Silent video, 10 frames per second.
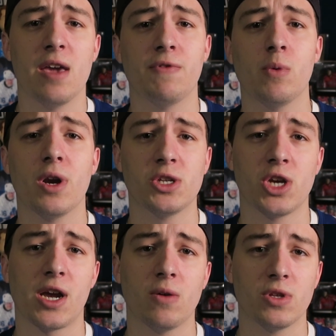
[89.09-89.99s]
if you want to
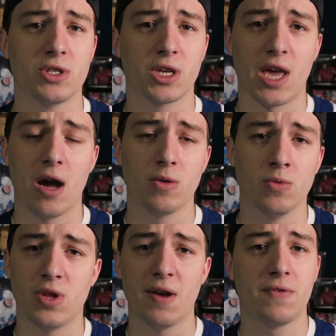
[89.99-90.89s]
check out this account,
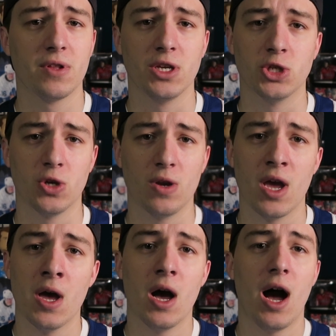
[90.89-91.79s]
you definitely
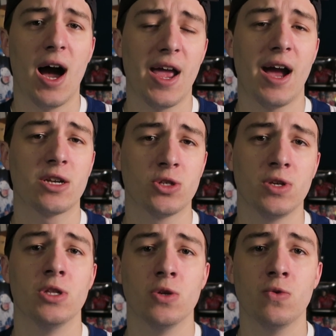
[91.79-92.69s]
should. I
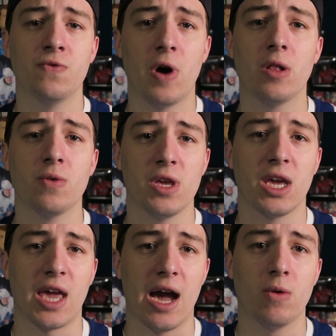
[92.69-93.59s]
actually do follow
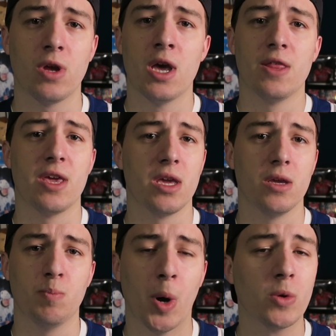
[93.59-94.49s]
the account.
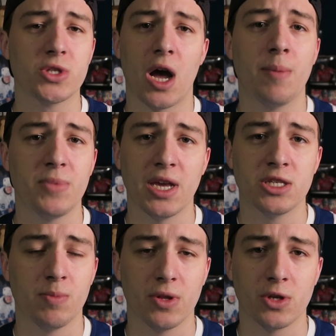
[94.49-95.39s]
They post
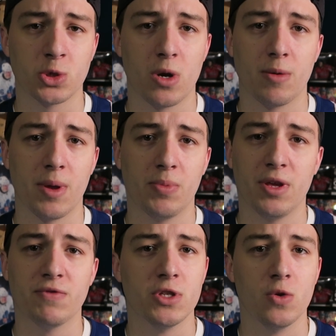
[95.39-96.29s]
updates about the Toronto
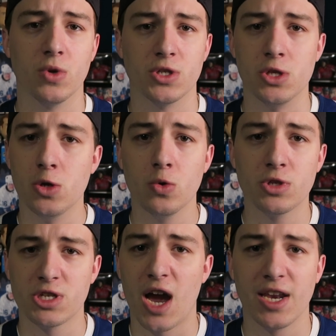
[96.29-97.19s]
Maple Leafs' newest
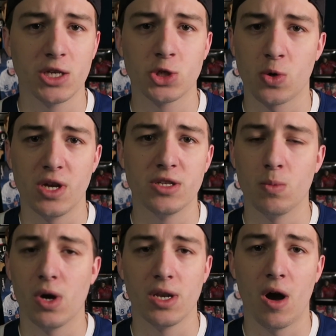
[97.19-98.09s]
news, signings, trades,
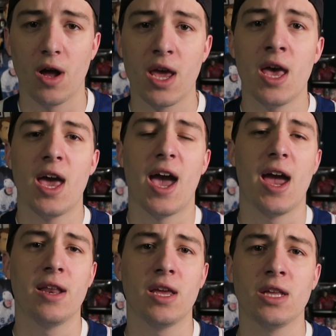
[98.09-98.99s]
and whatnot.
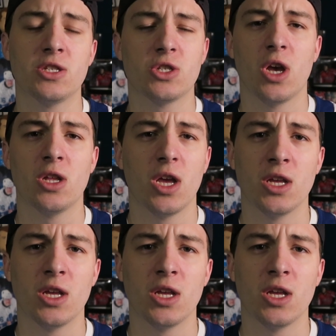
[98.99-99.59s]
And it's